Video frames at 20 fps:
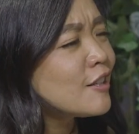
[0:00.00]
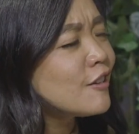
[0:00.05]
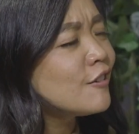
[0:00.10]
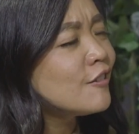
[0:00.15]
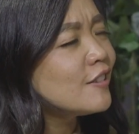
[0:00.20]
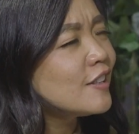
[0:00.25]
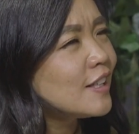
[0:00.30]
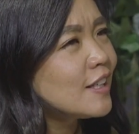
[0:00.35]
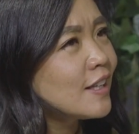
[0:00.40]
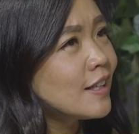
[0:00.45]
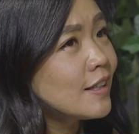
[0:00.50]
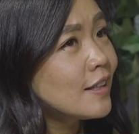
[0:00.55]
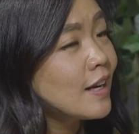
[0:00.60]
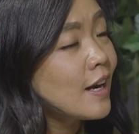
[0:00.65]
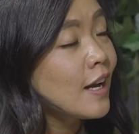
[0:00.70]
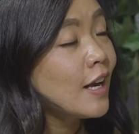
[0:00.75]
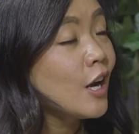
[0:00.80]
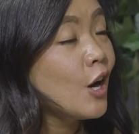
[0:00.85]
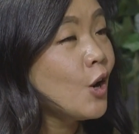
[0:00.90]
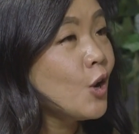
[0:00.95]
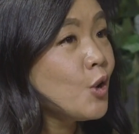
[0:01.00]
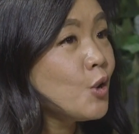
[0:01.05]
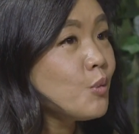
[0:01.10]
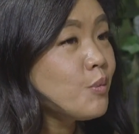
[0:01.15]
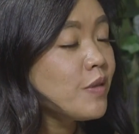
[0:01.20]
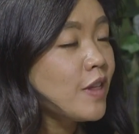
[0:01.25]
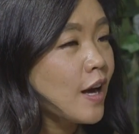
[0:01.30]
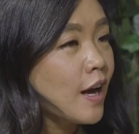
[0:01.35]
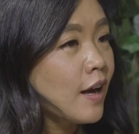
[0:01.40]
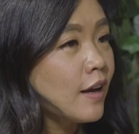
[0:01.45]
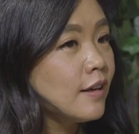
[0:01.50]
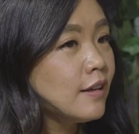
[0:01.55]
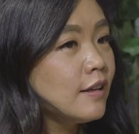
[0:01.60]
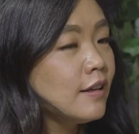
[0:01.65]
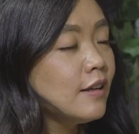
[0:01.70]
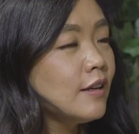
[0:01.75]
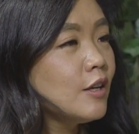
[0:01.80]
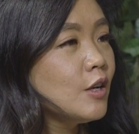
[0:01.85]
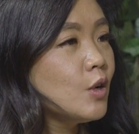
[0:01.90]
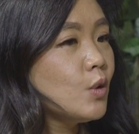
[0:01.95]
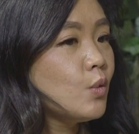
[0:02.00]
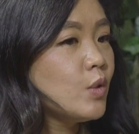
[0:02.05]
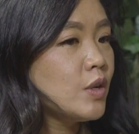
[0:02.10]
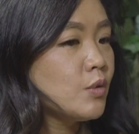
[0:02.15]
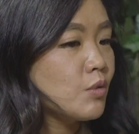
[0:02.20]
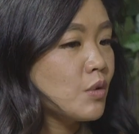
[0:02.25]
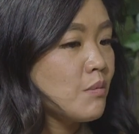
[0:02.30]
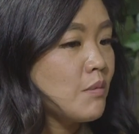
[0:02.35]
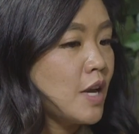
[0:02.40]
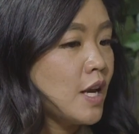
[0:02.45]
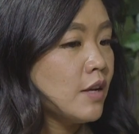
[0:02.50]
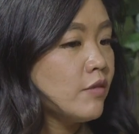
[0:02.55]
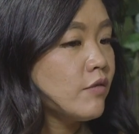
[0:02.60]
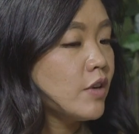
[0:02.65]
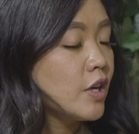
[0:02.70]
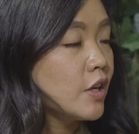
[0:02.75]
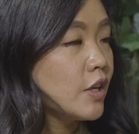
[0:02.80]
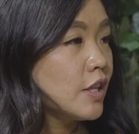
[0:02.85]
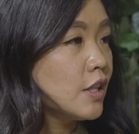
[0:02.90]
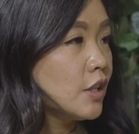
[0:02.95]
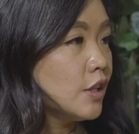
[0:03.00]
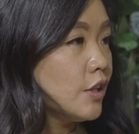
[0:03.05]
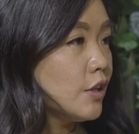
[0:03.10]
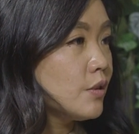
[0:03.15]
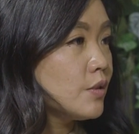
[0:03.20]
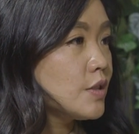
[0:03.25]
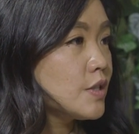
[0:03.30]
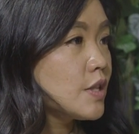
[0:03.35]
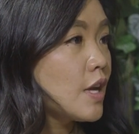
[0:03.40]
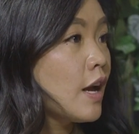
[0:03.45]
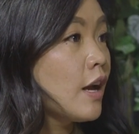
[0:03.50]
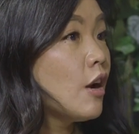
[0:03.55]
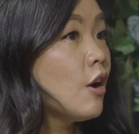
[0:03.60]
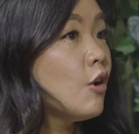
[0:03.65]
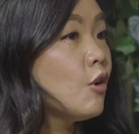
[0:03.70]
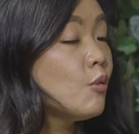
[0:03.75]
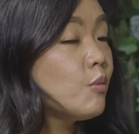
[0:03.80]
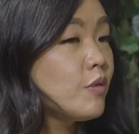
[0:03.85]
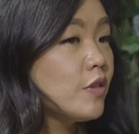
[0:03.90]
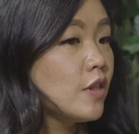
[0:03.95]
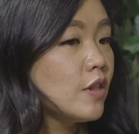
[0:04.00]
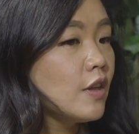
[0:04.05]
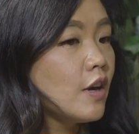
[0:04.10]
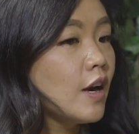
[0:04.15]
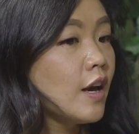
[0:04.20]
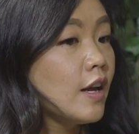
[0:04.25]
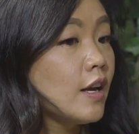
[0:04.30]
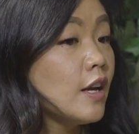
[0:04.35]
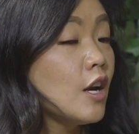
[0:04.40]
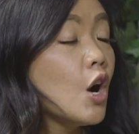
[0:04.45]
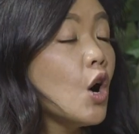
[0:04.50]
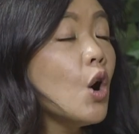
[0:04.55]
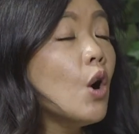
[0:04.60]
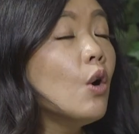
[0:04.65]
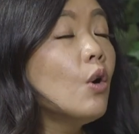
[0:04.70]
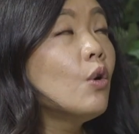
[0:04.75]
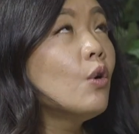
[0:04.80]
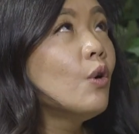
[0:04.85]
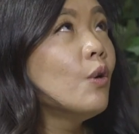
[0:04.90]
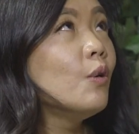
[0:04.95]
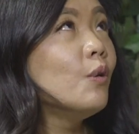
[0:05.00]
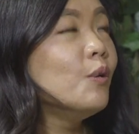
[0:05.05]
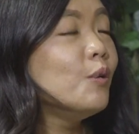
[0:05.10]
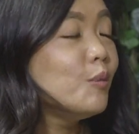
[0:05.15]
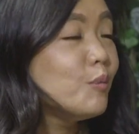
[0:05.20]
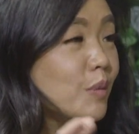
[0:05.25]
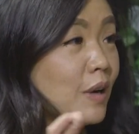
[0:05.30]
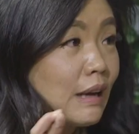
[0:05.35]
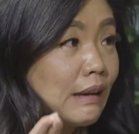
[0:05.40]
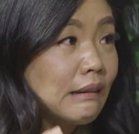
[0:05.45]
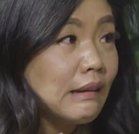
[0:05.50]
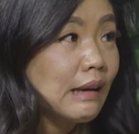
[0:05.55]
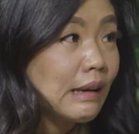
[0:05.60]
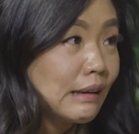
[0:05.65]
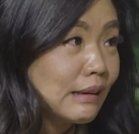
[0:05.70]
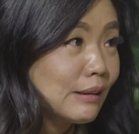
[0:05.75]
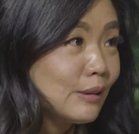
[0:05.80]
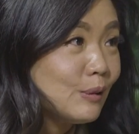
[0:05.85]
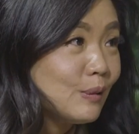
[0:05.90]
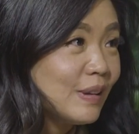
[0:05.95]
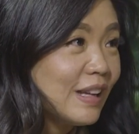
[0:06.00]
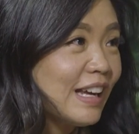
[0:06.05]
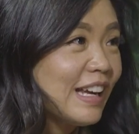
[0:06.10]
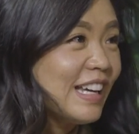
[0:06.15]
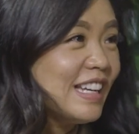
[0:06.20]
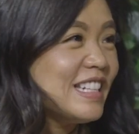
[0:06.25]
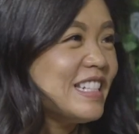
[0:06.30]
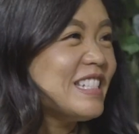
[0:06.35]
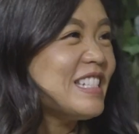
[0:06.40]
so I hope that we remain very close. I hope I like who they